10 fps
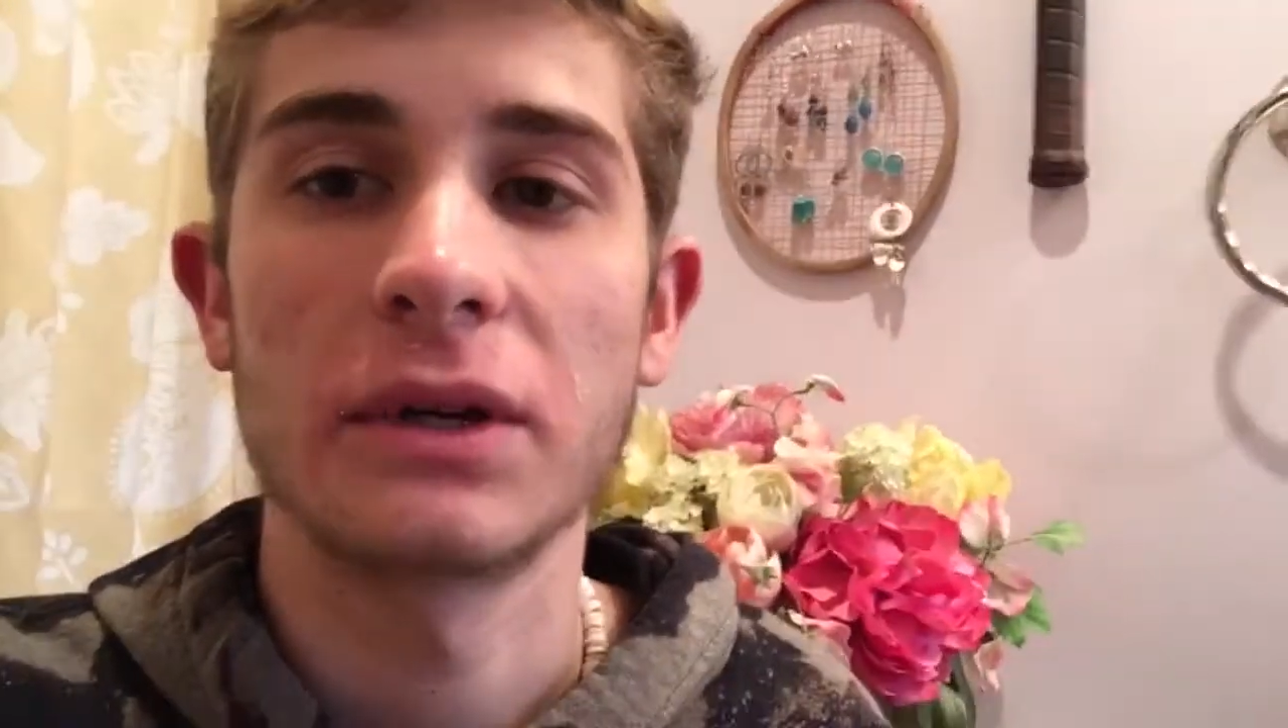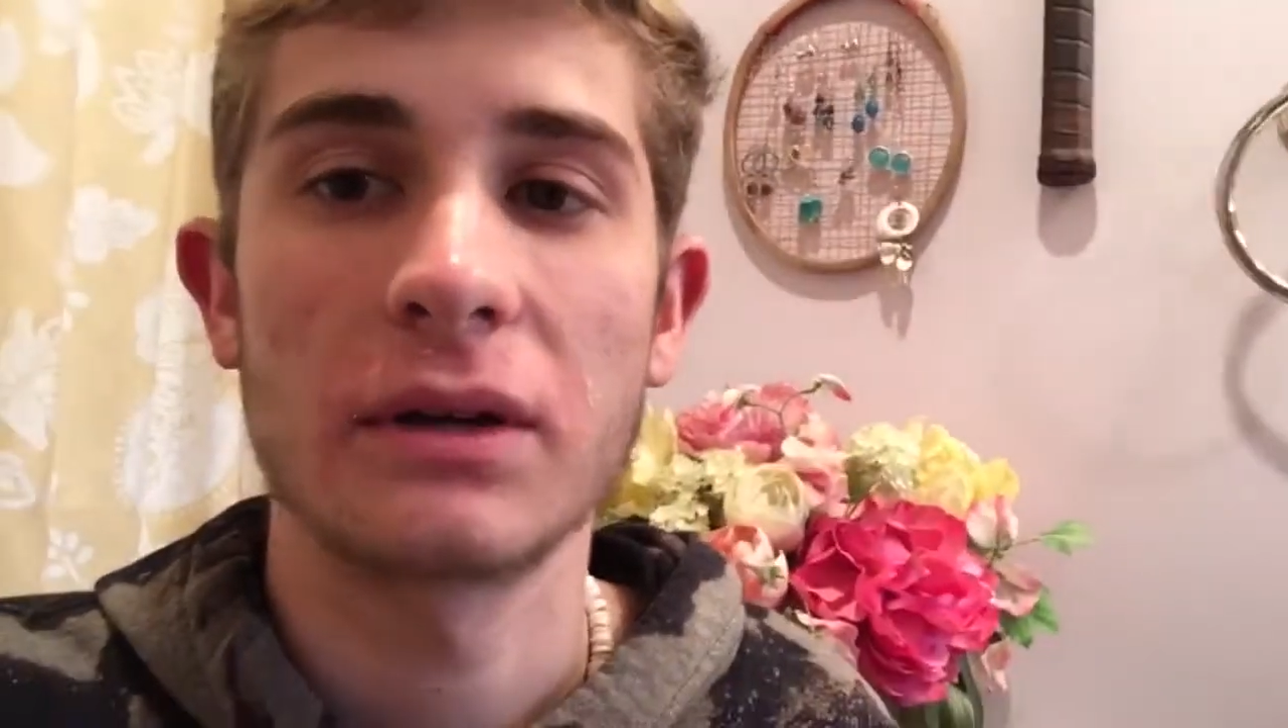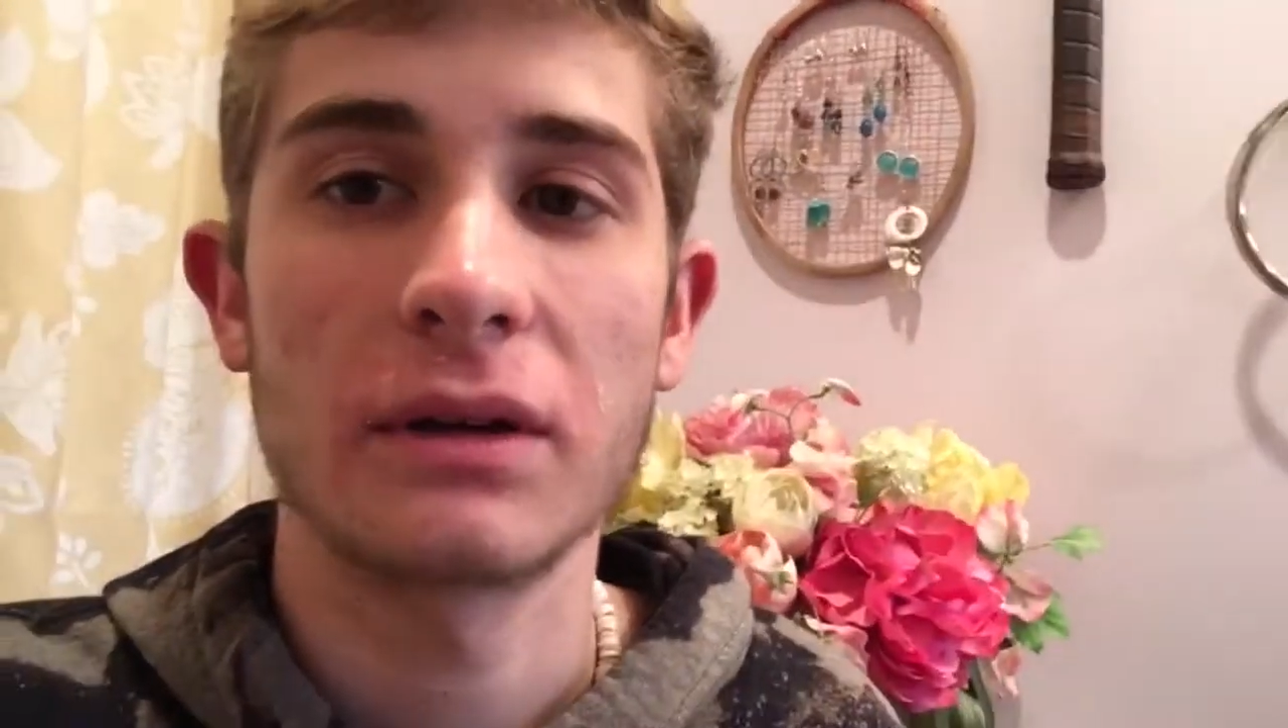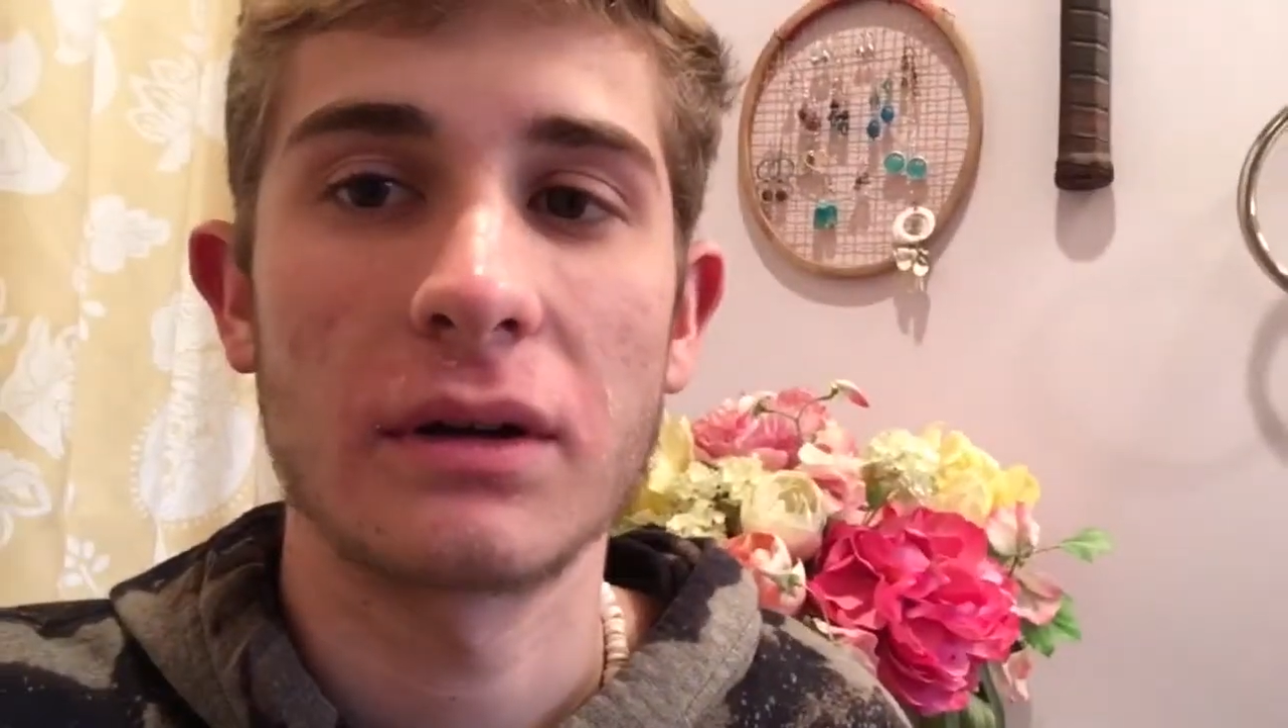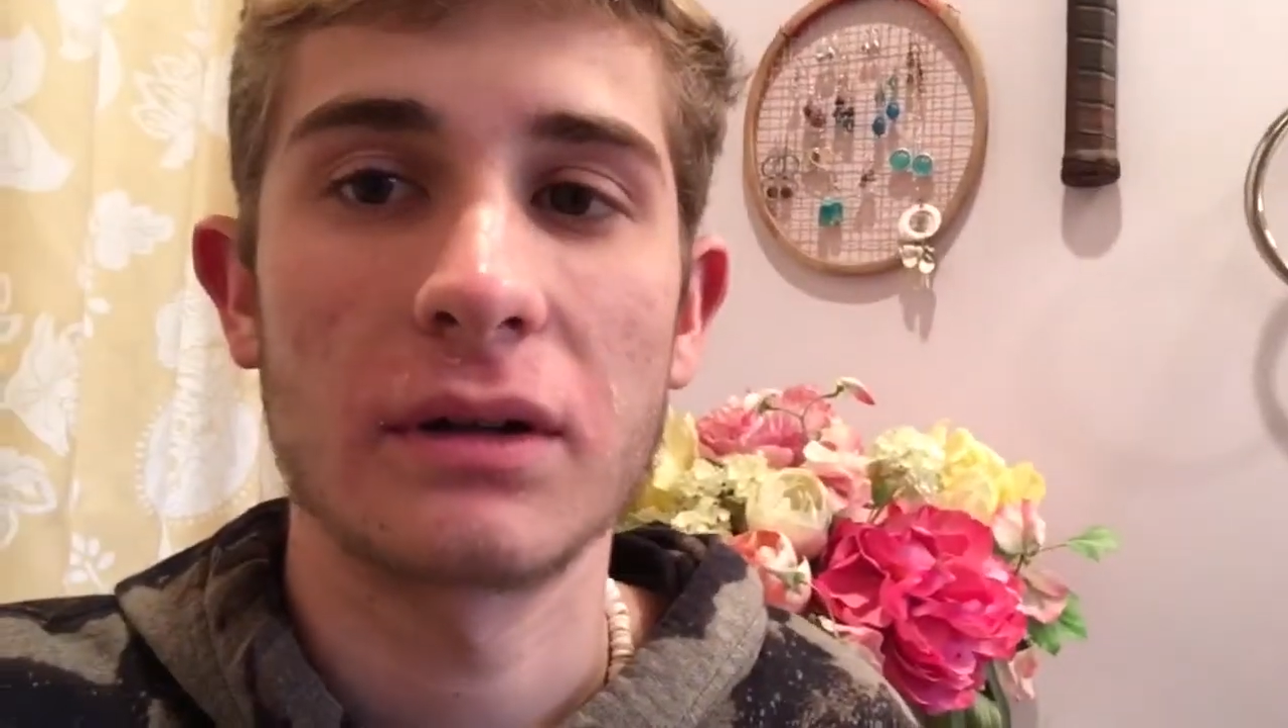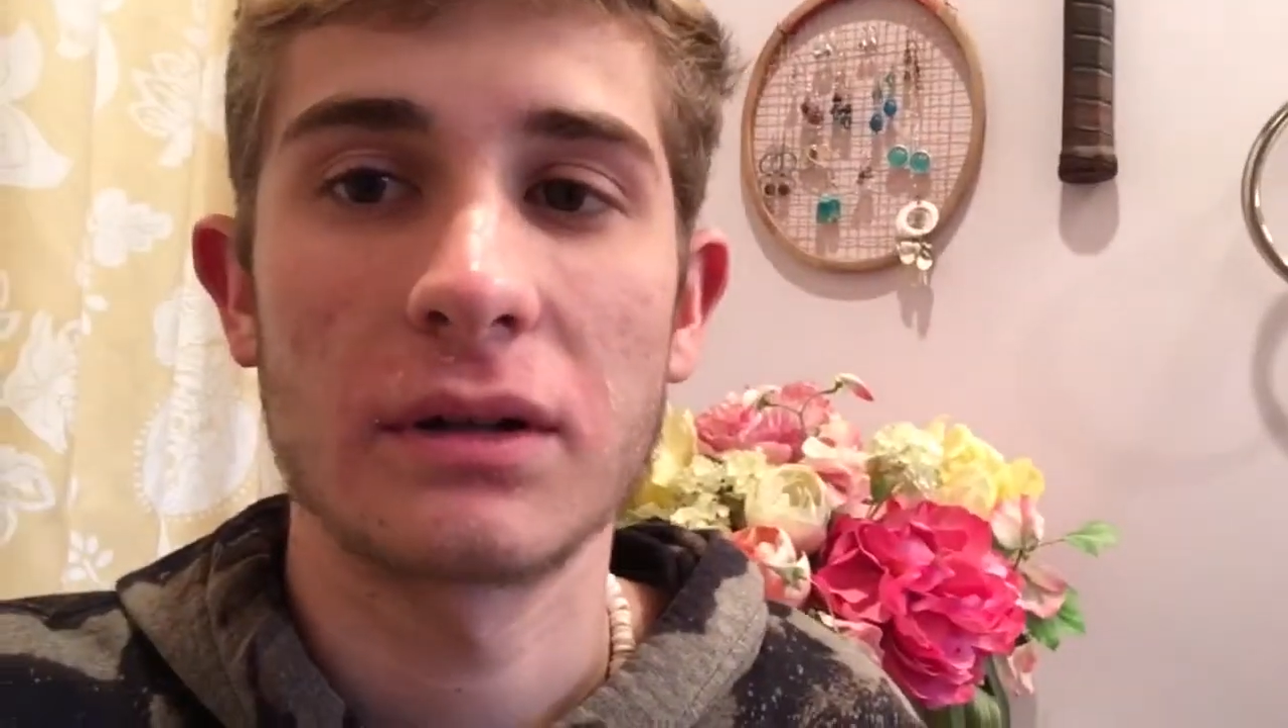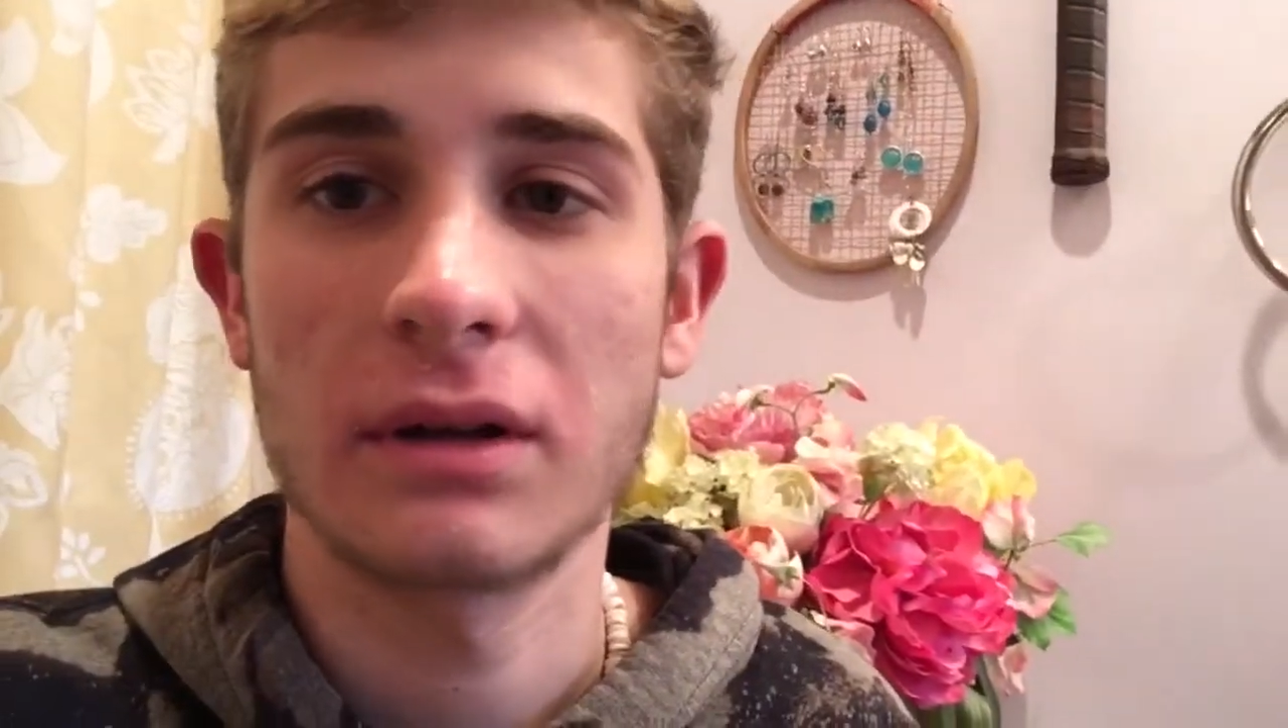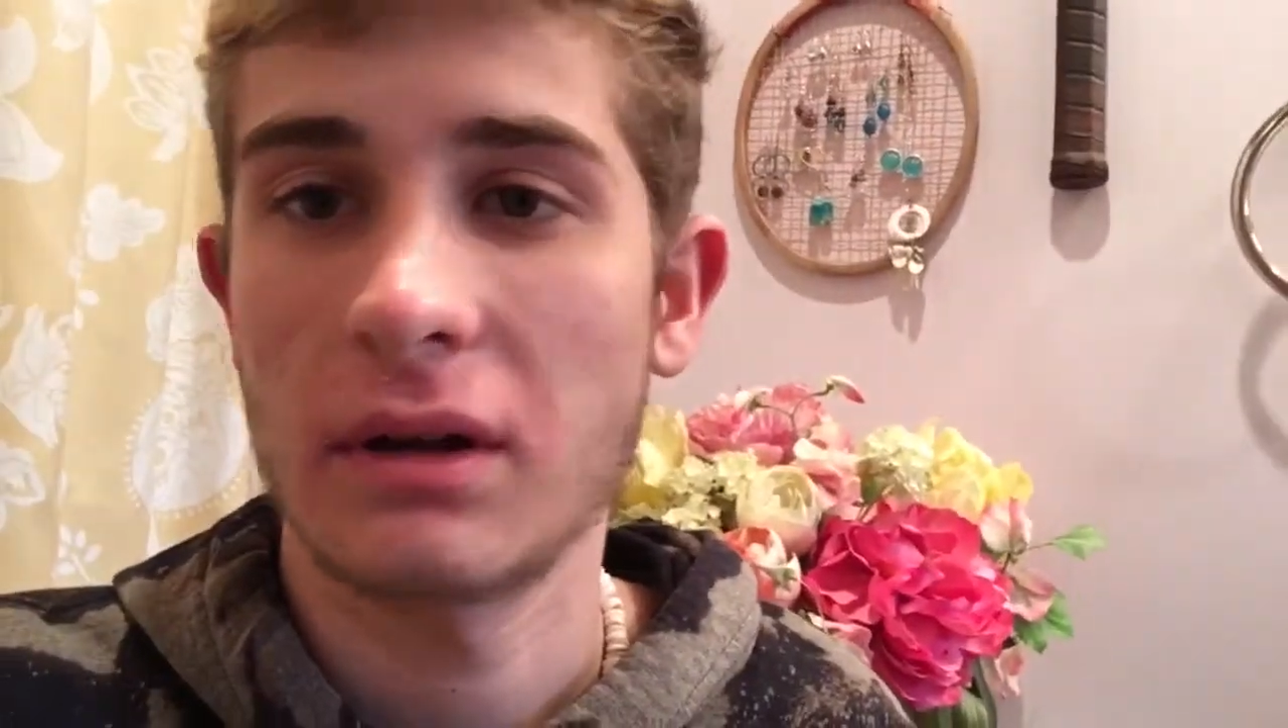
my gosh.